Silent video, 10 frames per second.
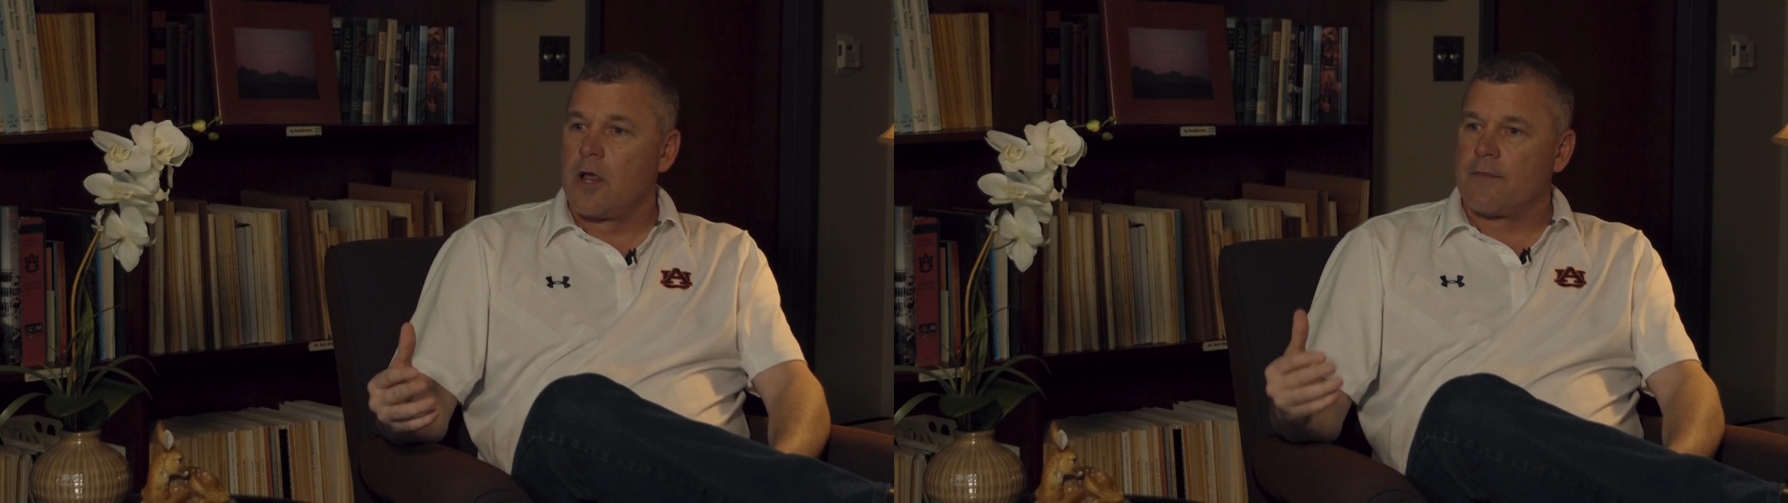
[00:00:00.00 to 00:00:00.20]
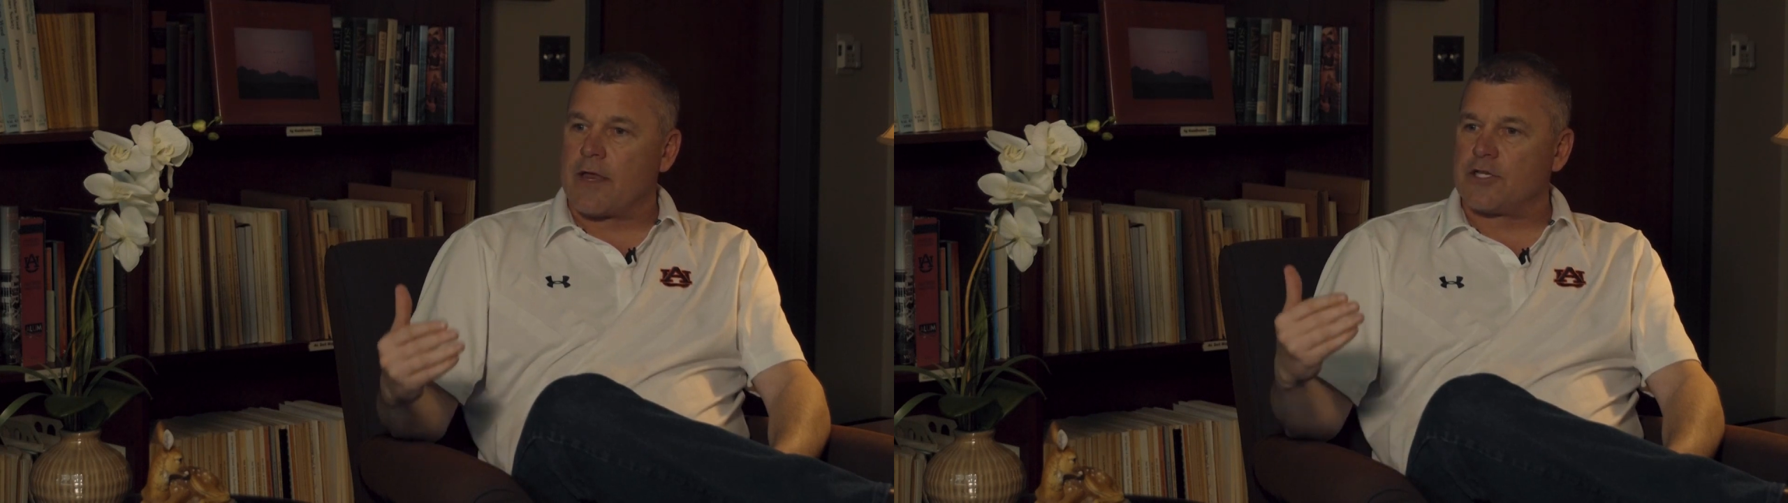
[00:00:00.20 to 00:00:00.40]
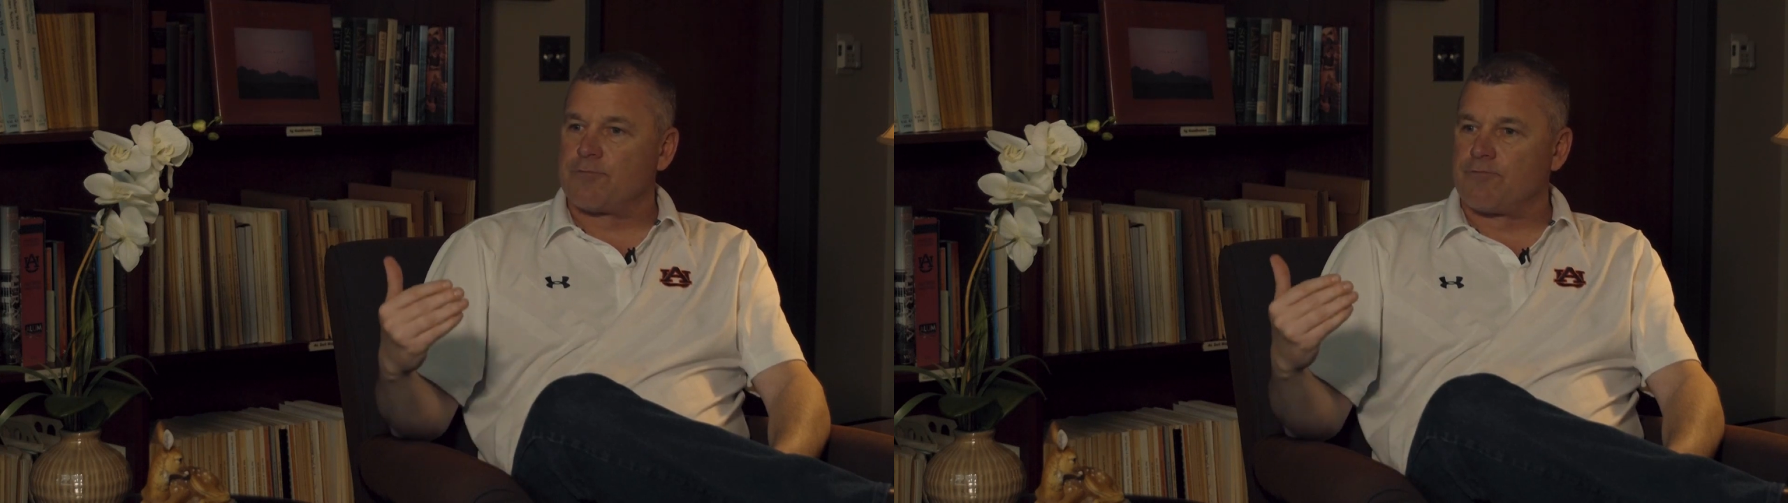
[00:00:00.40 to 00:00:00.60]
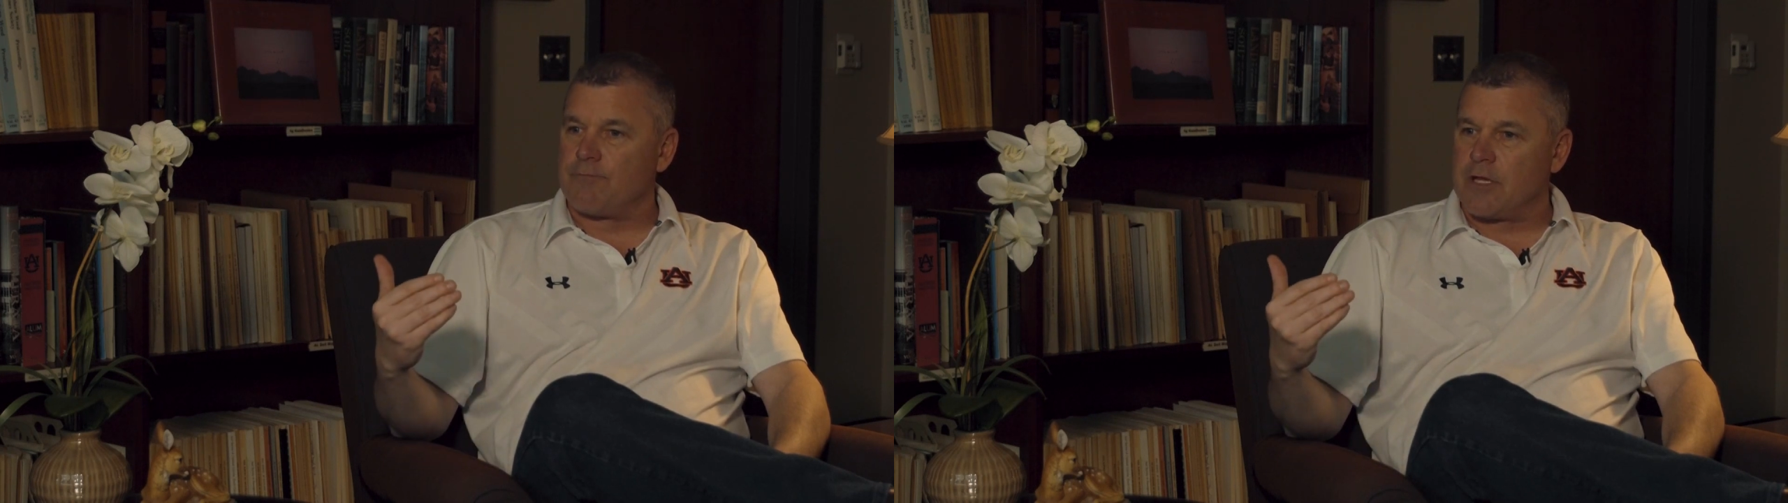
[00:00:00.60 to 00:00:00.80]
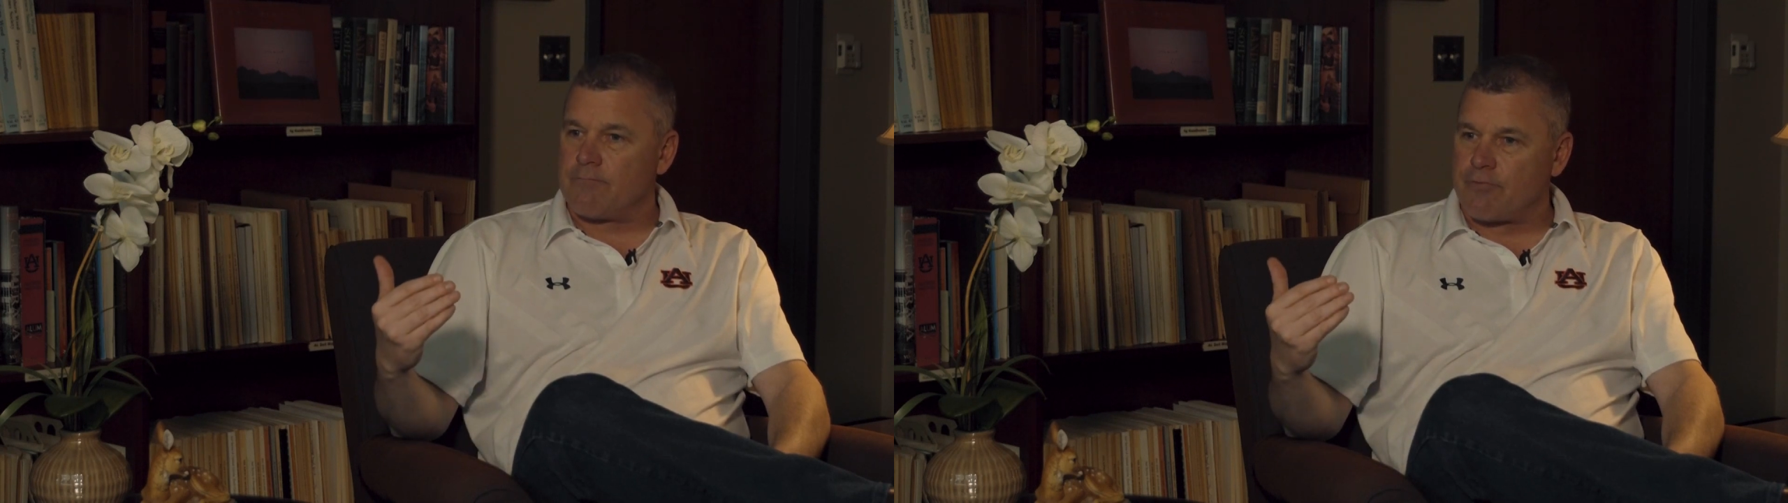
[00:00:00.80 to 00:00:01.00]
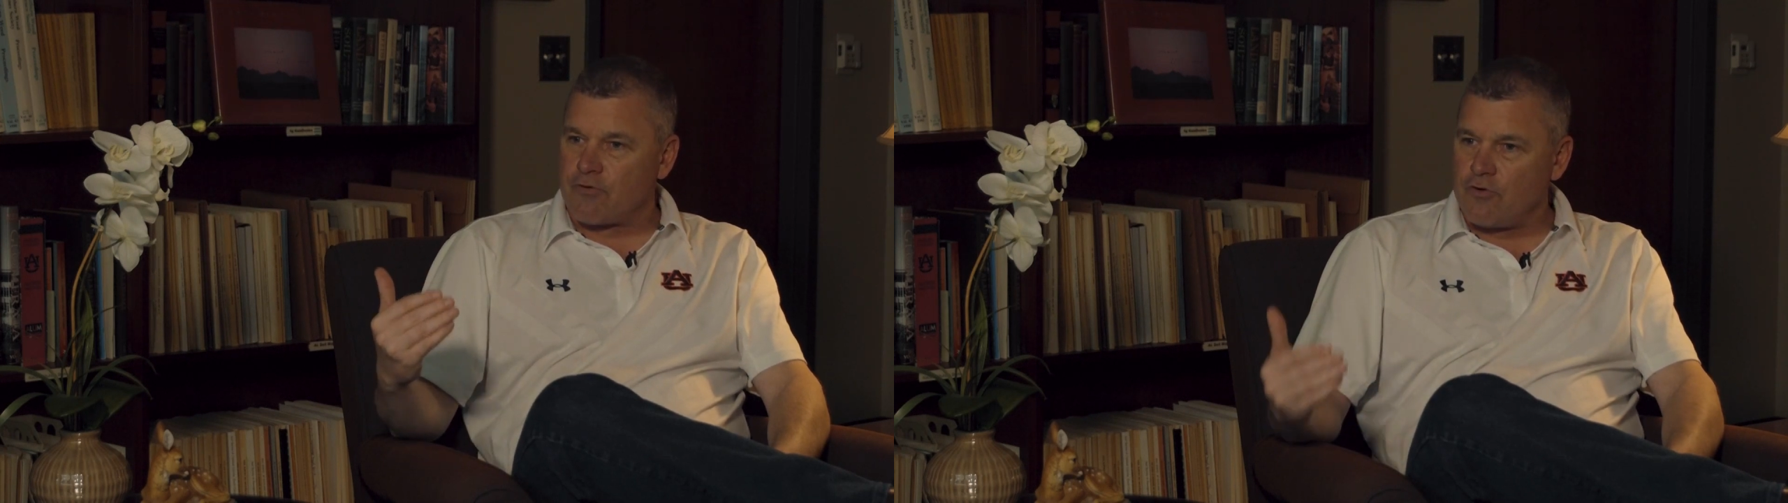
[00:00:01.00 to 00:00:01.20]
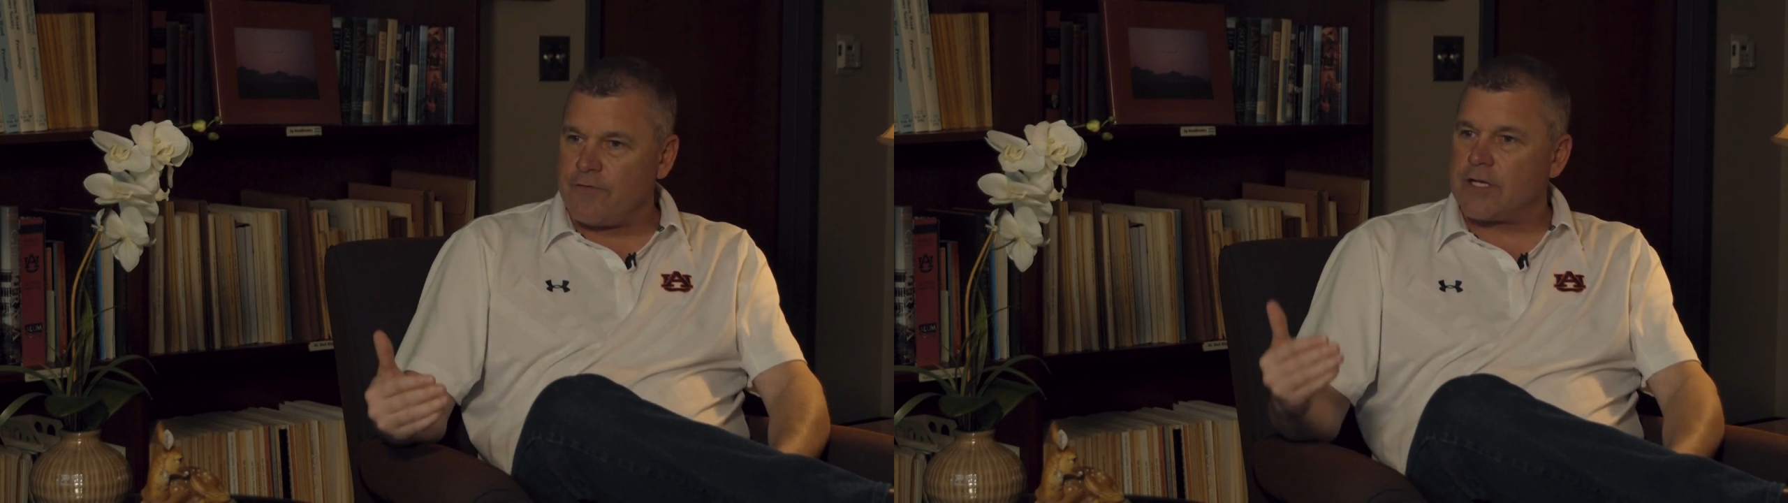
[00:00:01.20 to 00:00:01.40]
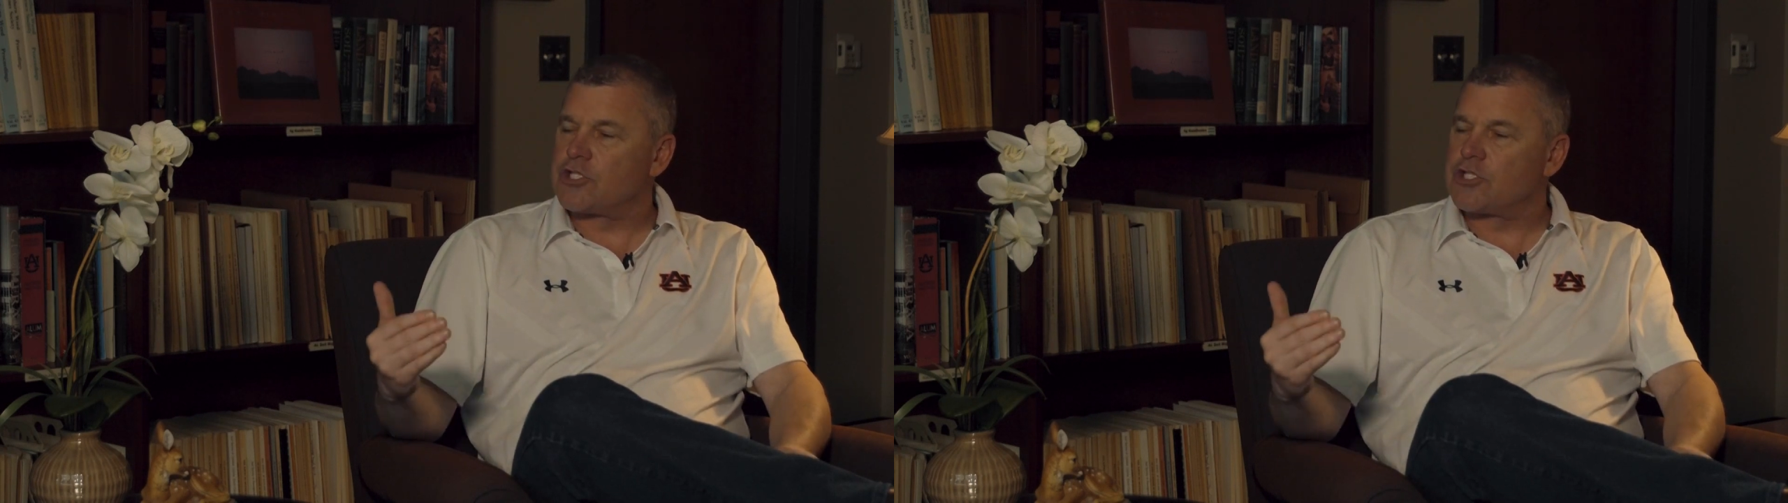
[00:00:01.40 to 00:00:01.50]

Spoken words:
that is improving